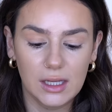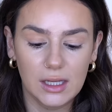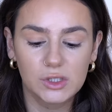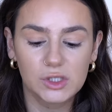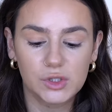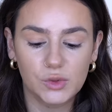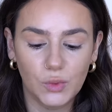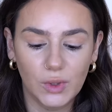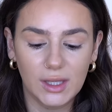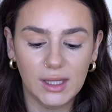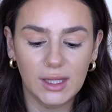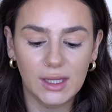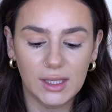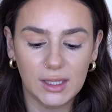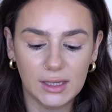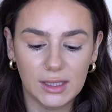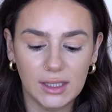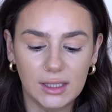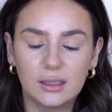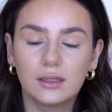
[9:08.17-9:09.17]
squeaky
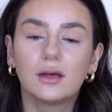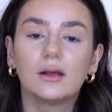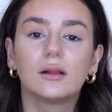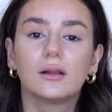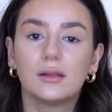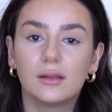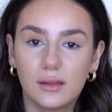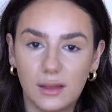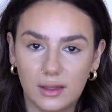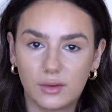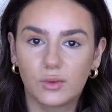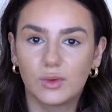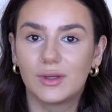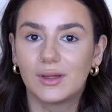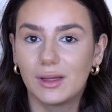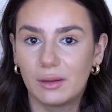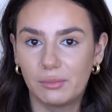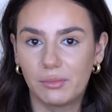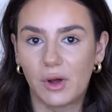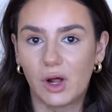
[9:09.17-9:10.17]
clean liquid
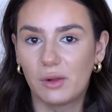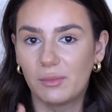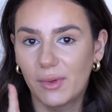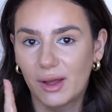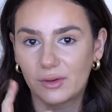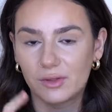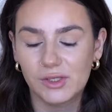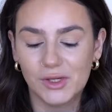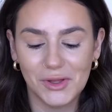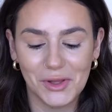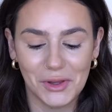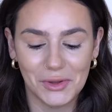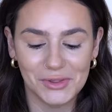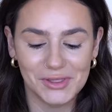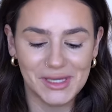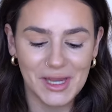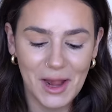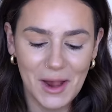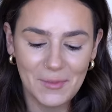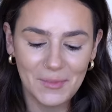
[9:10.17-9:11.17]
lip balm. I was close.